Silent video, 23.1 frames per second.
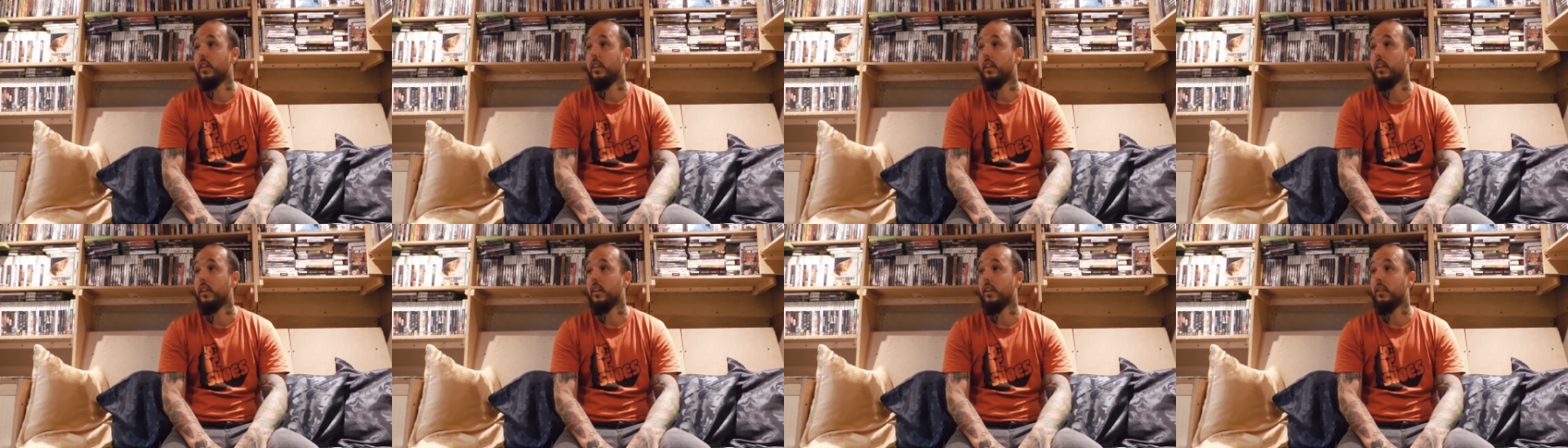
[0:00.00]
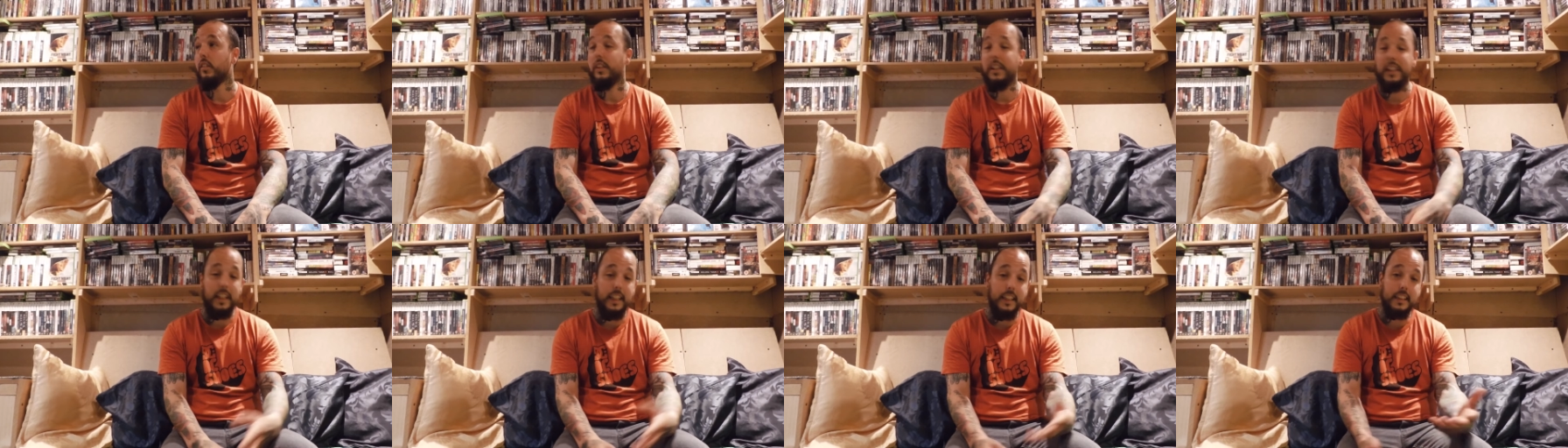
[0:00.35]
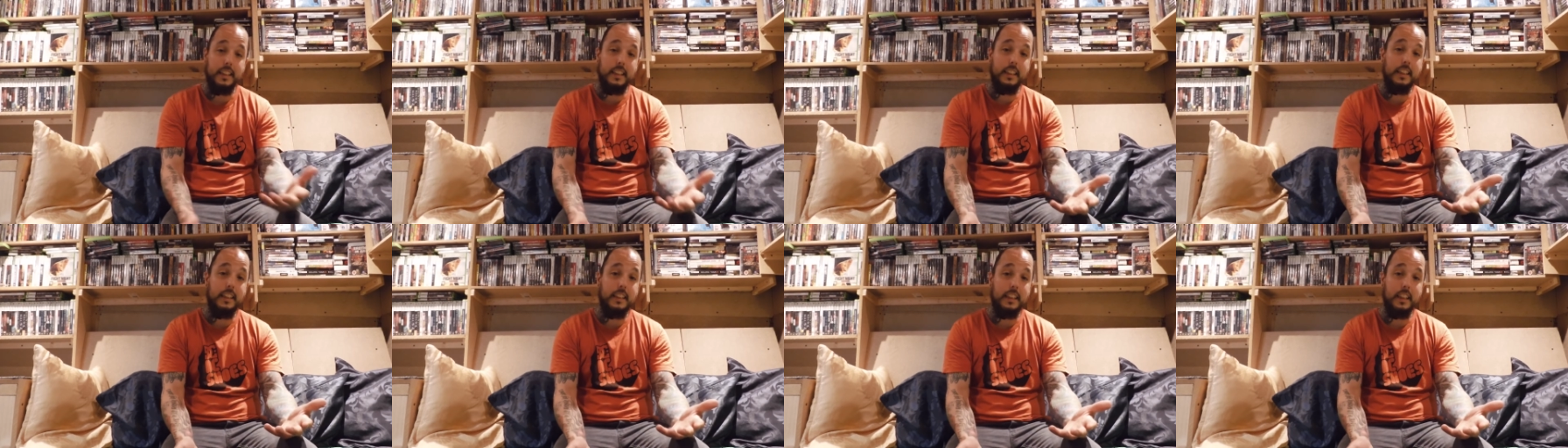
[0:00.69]
You know,
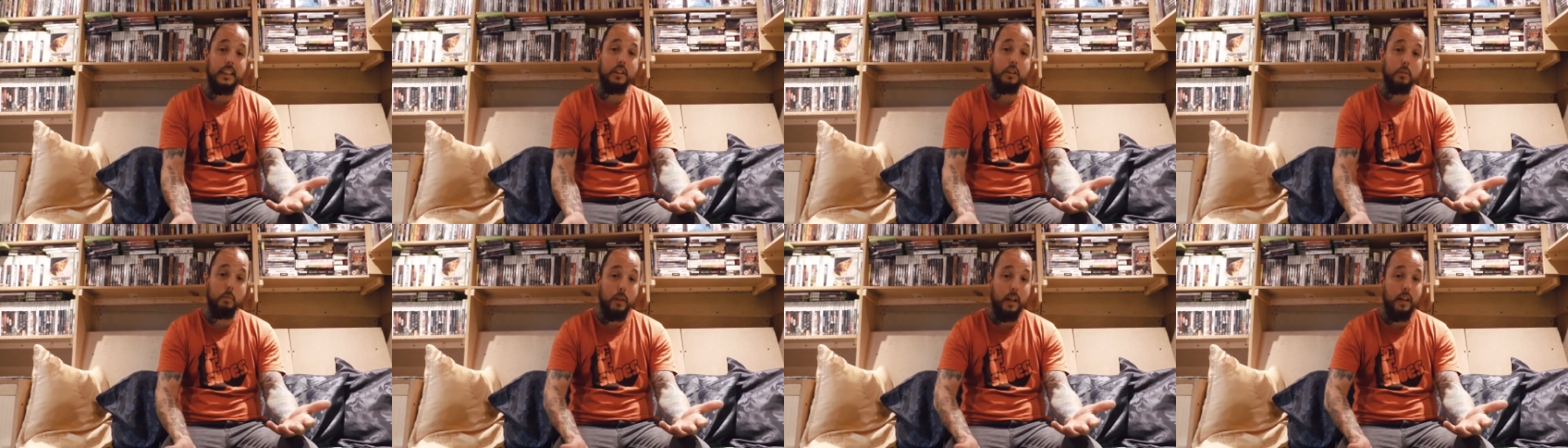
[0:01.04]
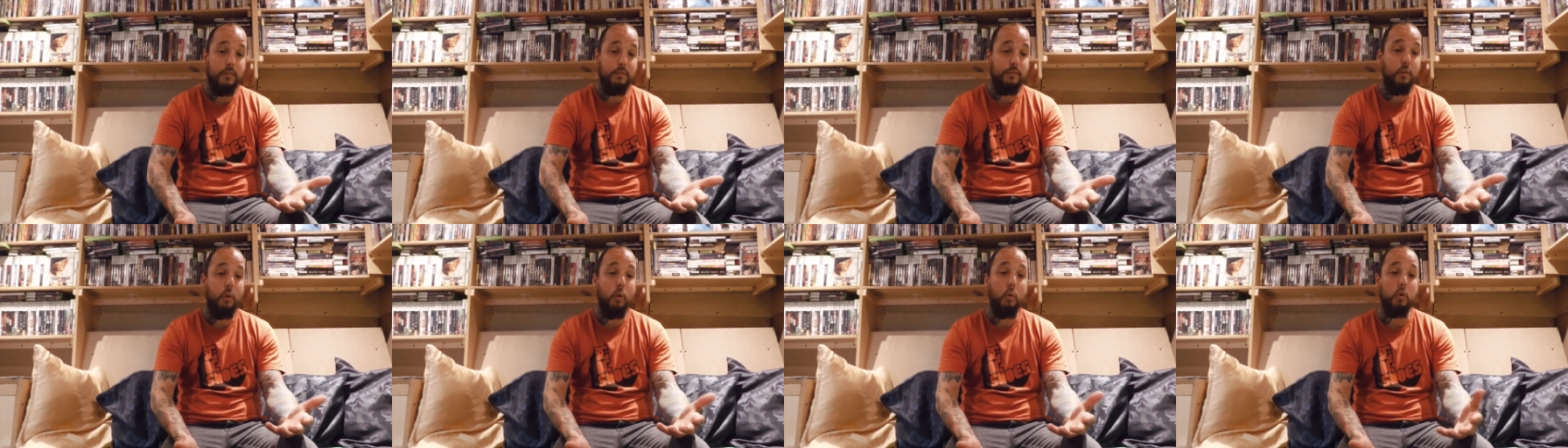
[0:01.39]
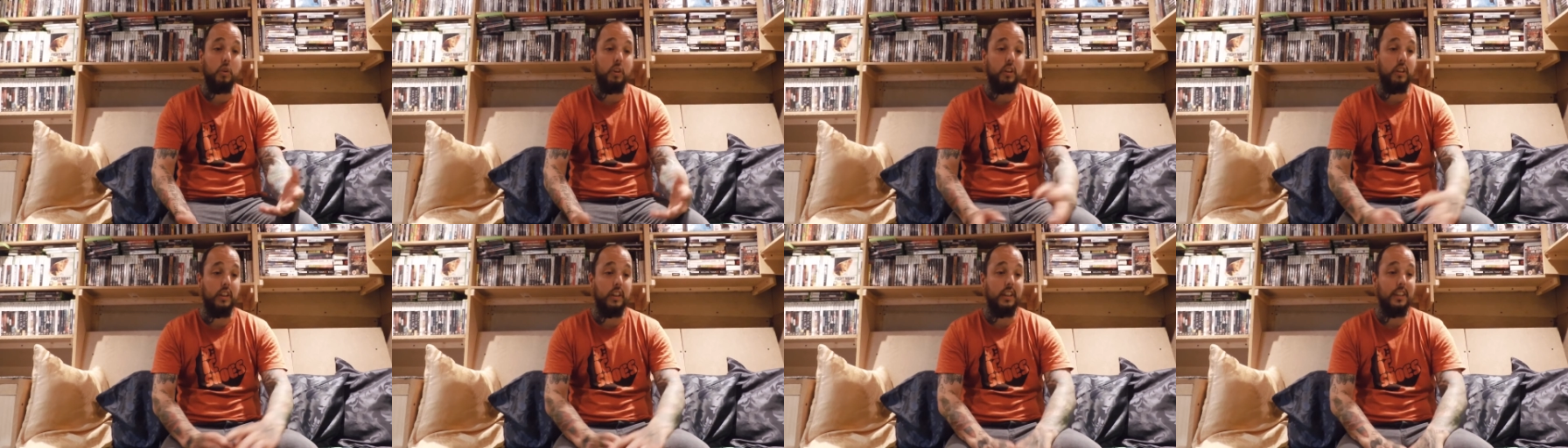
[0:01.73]
kids these days are playing
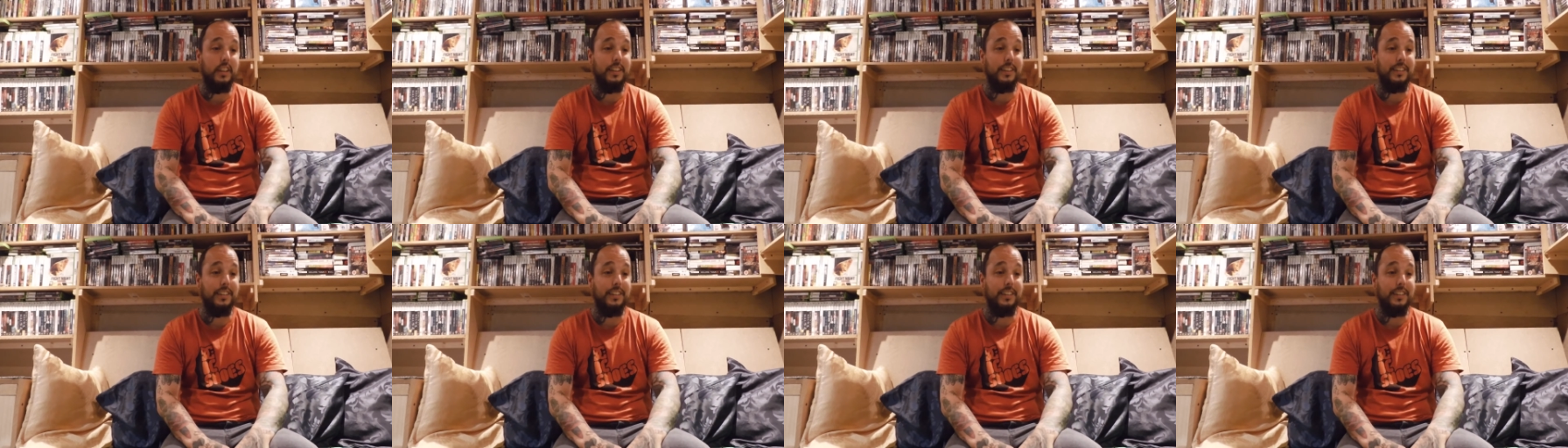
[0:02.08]
Fortnite,